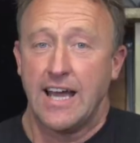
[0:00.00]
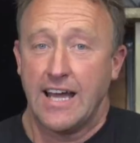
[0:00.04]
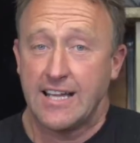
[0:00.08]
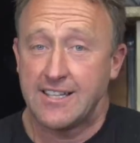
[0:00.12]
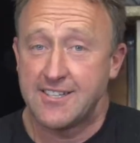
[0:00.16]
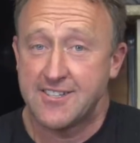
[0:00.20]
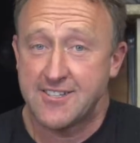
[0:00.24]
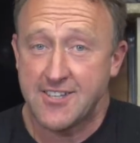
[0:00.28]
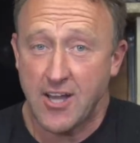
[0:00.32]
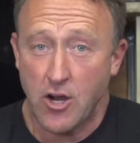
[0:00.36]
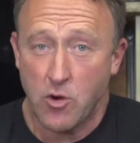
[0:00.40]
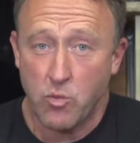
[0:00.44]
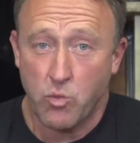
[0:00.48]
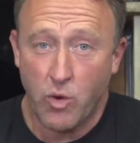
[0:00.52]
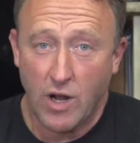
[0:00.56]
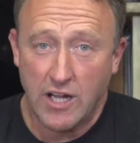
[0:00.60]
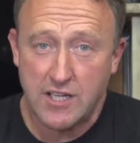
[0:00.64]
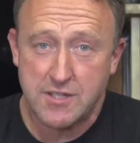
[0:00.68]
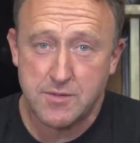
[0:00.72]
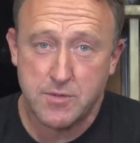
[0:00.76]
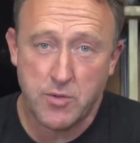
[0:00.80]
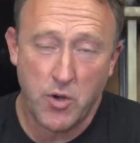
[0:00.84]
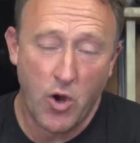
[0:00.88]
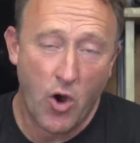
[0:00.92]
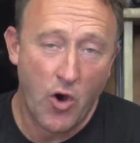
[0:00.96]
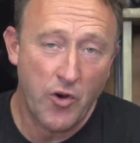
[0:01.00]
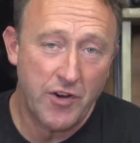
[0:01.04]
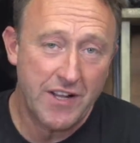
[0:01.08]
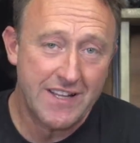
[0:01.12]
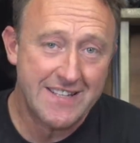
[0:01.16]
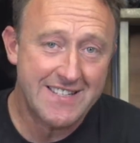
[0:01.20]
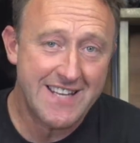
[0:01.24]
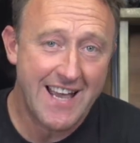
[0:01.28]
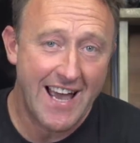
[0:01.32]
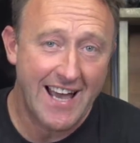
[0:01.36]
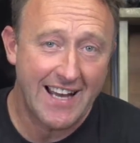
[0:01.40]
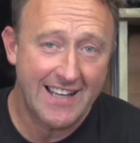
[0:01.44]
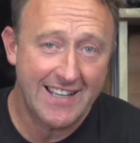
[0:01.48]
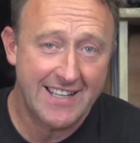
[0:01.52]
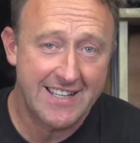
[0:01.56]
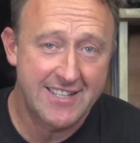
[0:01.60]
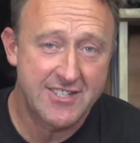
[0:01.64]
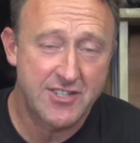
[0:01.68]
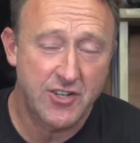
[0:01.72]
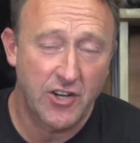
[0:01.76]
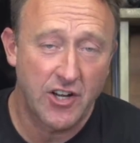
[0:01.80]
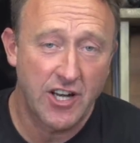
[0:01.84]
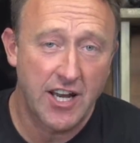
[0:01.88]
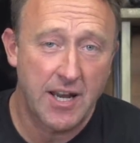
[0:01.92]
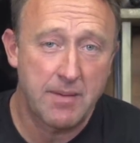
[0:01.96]
And so, whilst we're on Italian
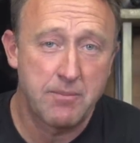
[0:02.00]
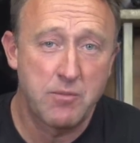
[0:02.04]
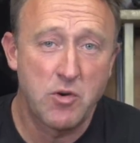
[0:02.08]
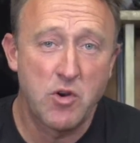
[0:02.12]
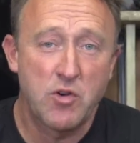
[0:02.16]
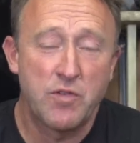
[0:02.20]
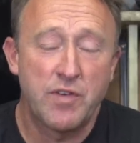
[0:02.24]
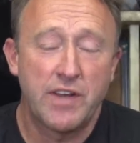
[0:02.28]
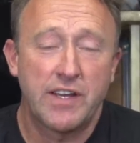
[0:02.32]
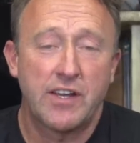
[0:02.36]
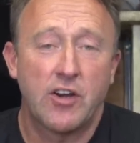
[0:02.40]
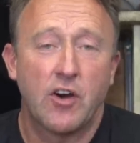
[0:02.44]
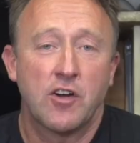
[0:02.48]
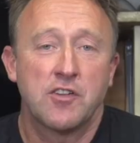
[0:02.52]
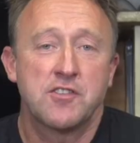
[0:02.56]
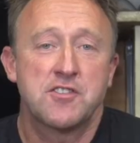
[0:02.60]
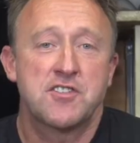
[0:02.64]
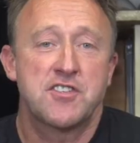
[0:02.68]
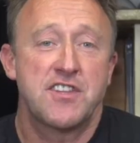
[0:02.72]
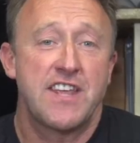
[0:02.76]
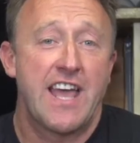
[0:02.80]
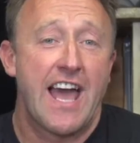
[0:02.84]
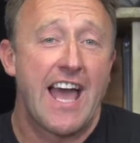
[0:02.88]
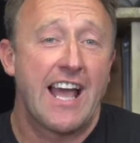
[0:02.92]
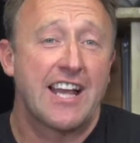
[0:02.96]
soil and moving on to the